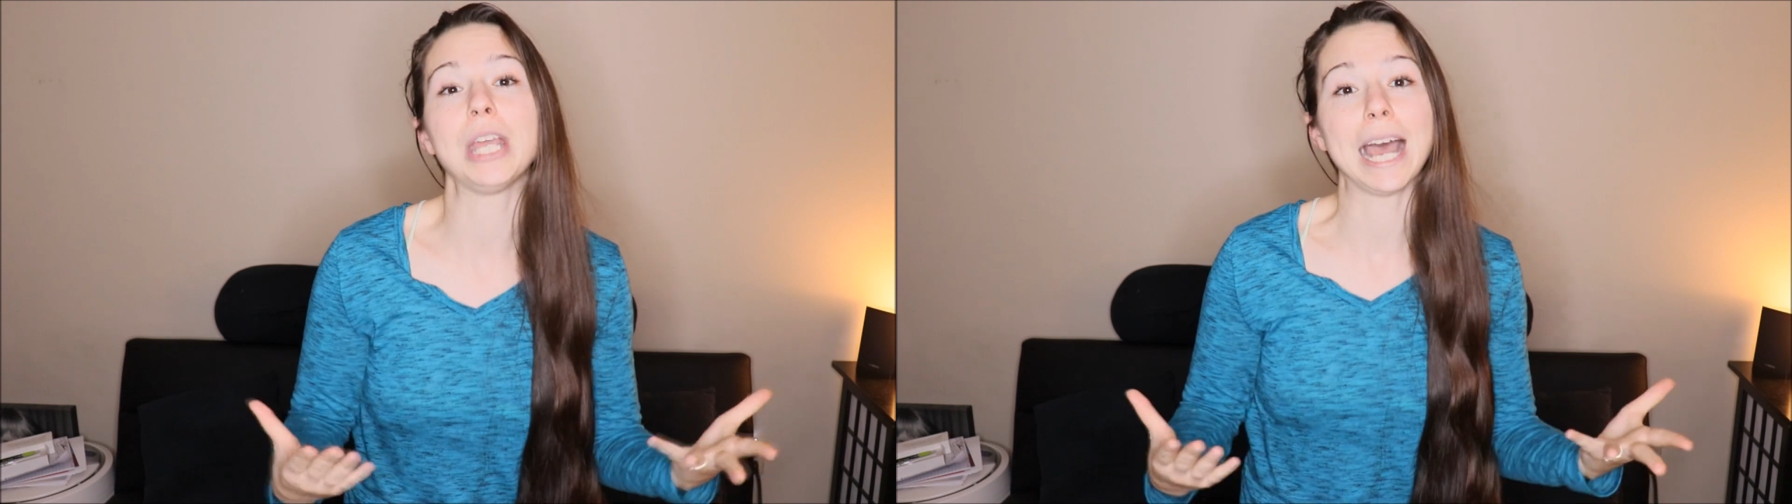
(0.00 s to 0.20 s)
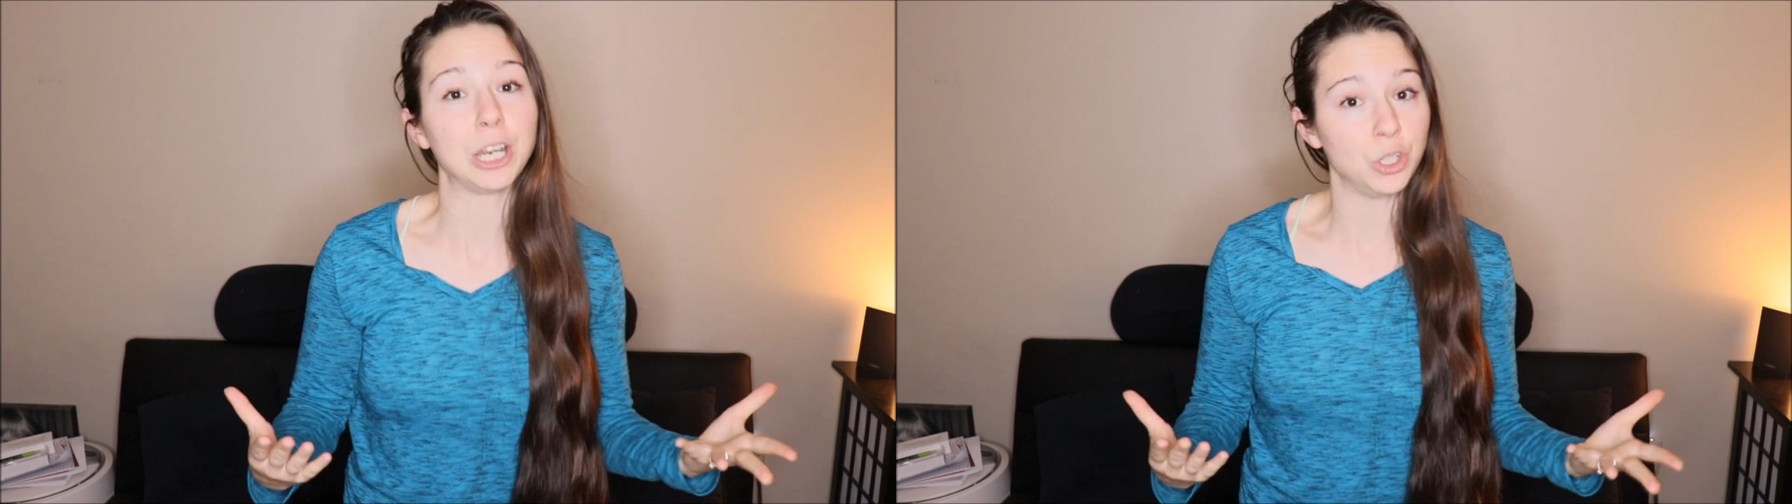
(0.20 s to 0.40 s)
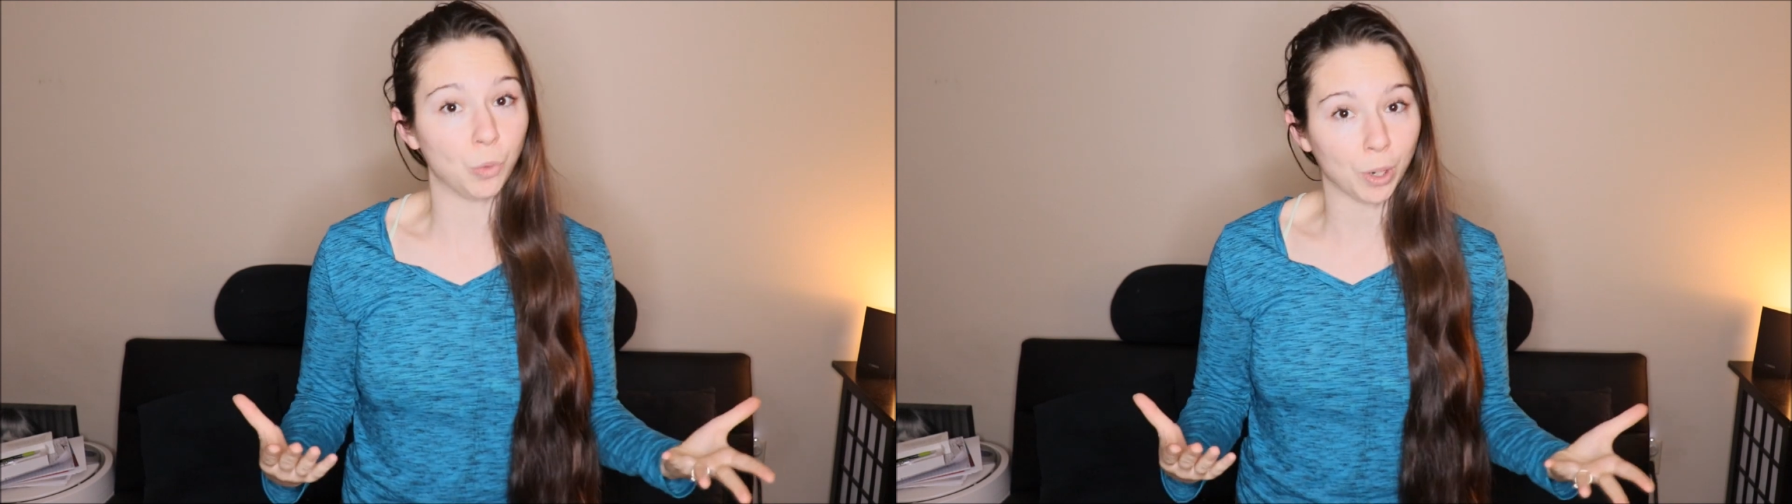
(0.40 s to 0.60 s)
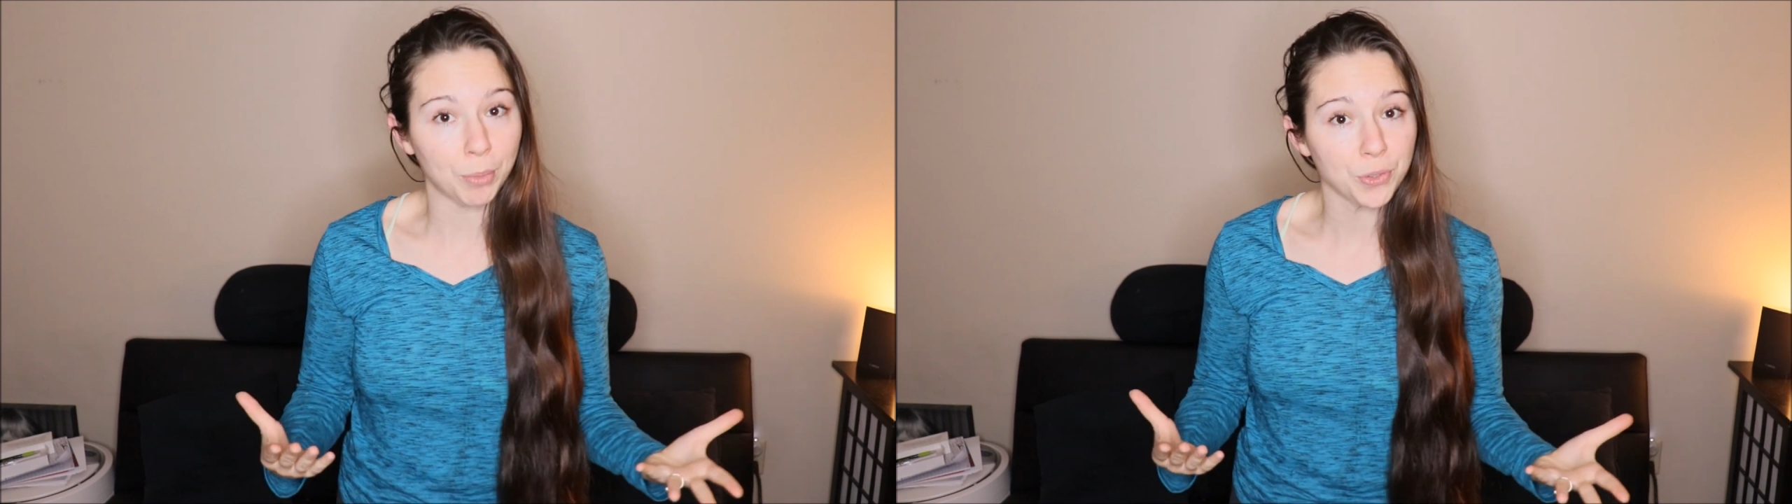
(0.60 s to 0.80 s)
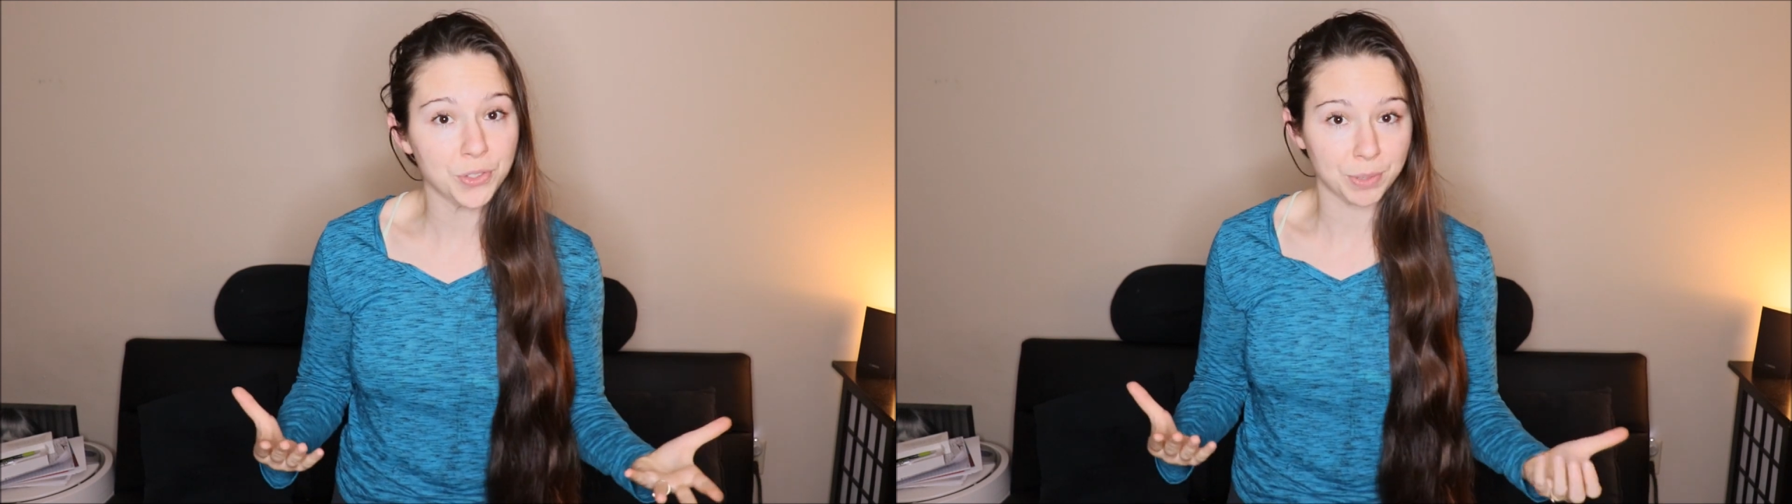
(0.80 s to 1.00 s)
at a
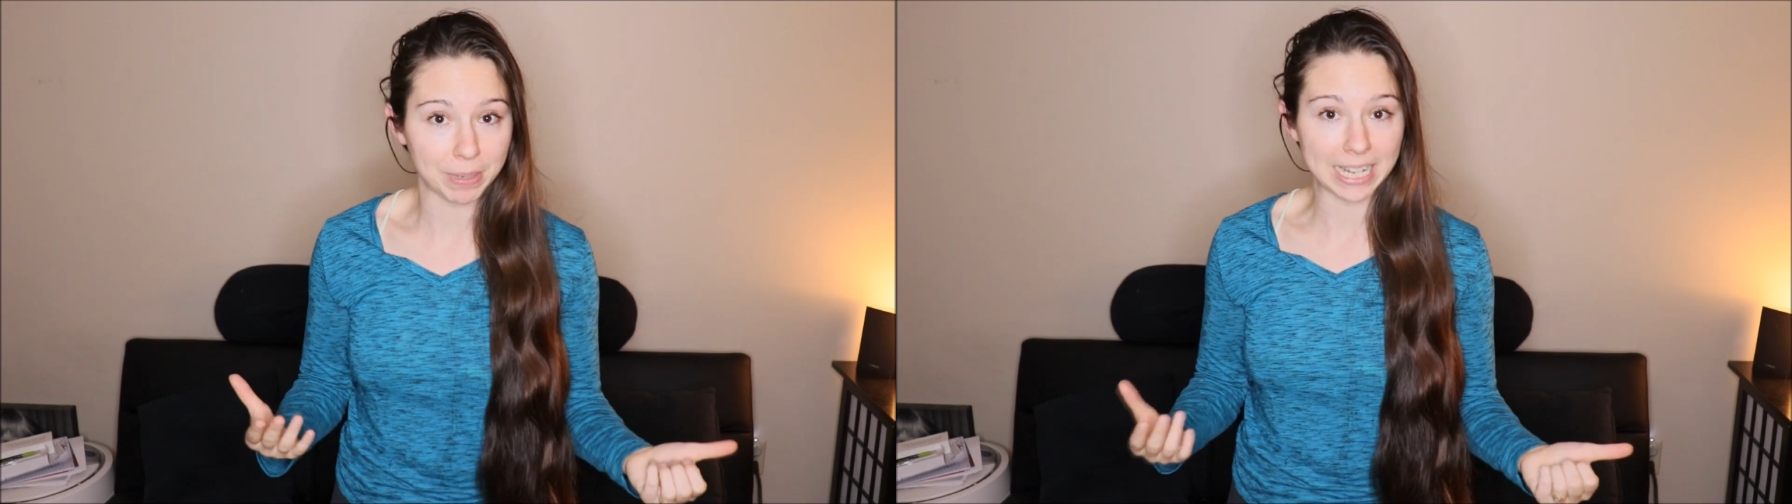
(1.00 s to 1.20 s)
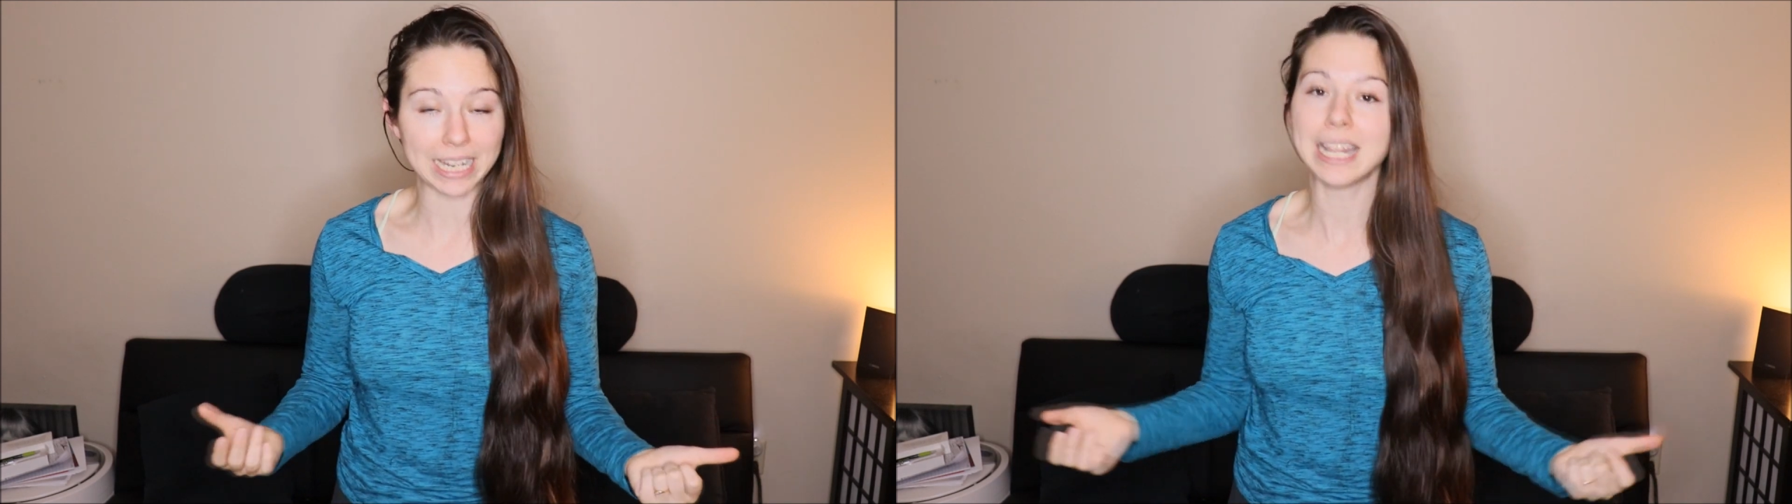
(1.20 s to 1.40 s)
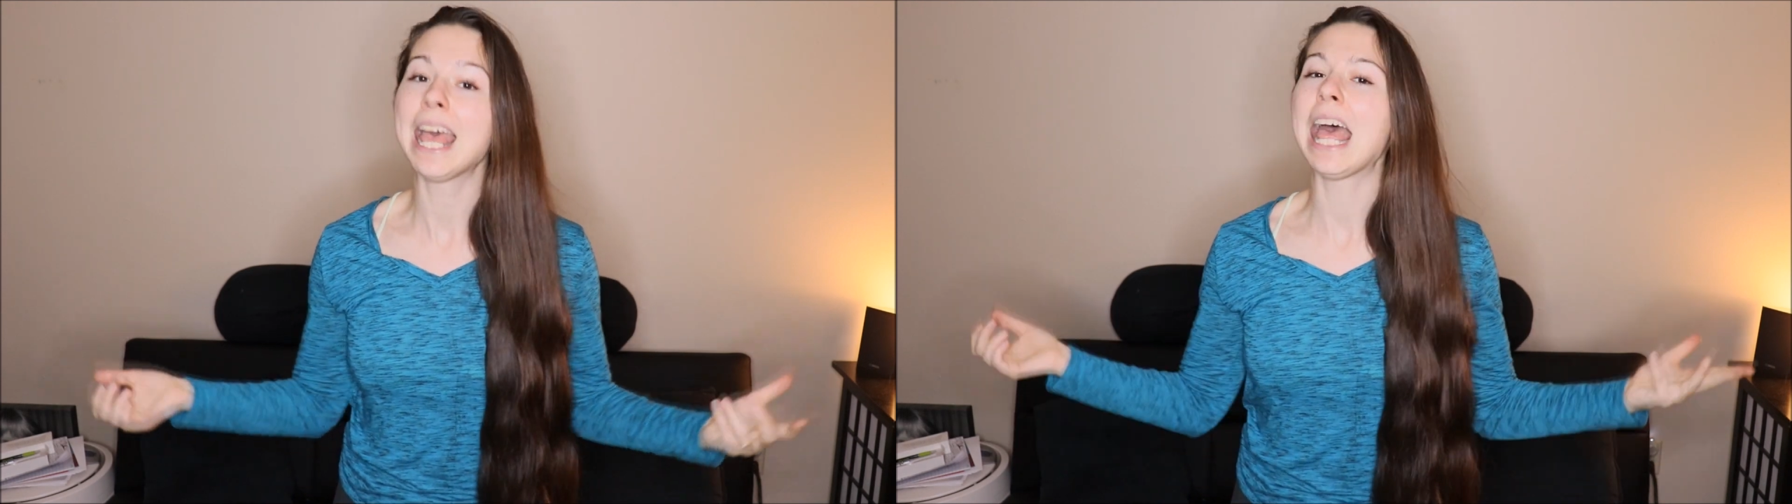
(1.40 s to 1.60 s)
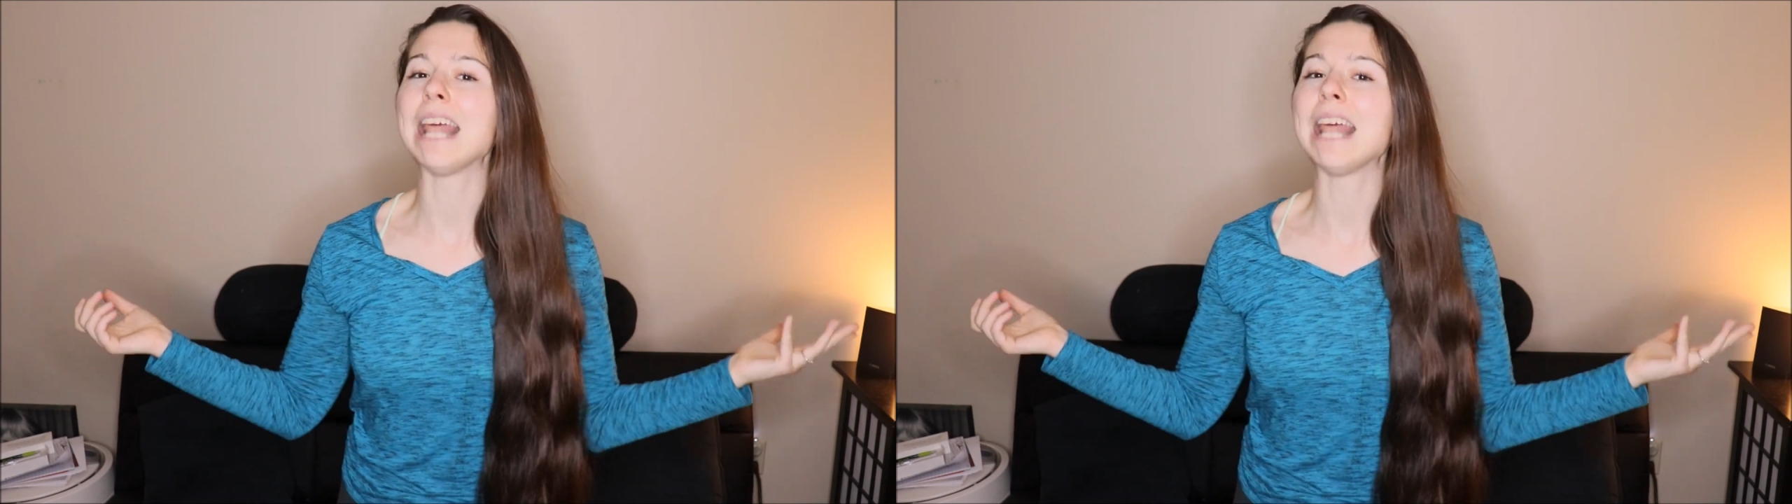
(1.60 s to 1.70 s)
normal speed,